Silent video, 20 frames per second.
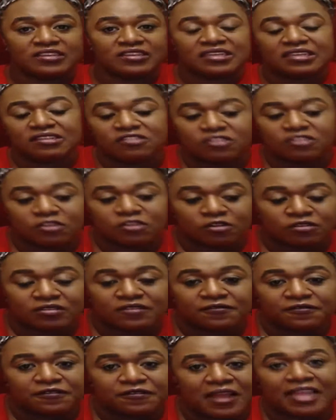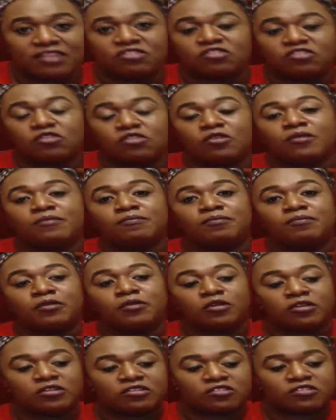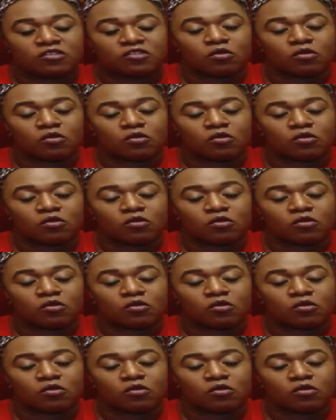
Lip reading: easier to find certain books.